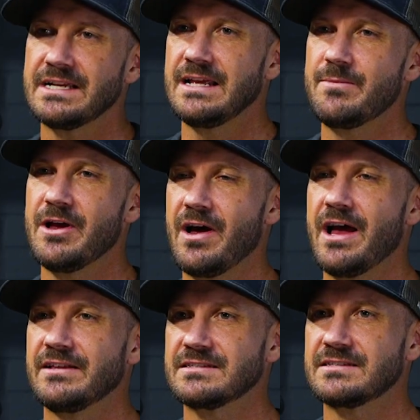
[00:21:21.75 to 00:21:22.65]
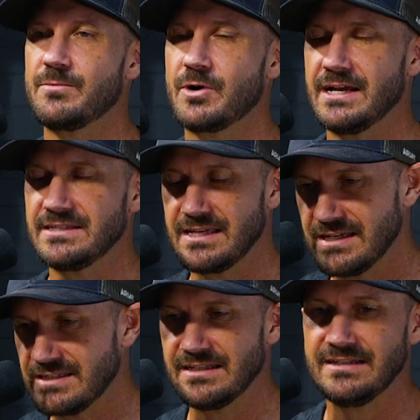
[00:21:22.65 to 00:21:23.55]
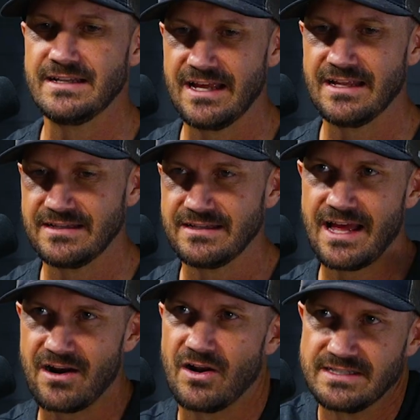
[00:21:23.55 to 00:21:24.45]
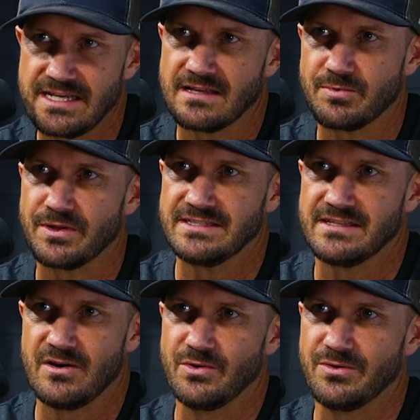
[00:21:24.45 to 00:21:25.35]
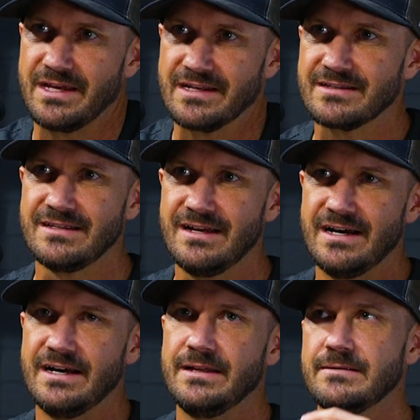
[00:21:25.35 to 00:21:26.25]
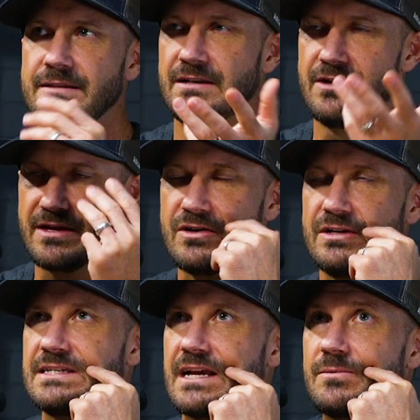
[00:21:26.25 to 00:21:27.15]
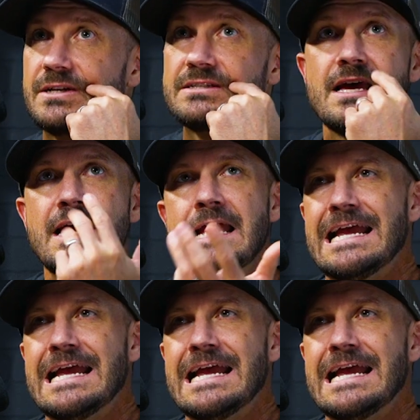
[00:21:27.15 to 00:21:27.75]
to send an email out that summarize this, and that ought to take the place of the whole thing. That could have taken the place.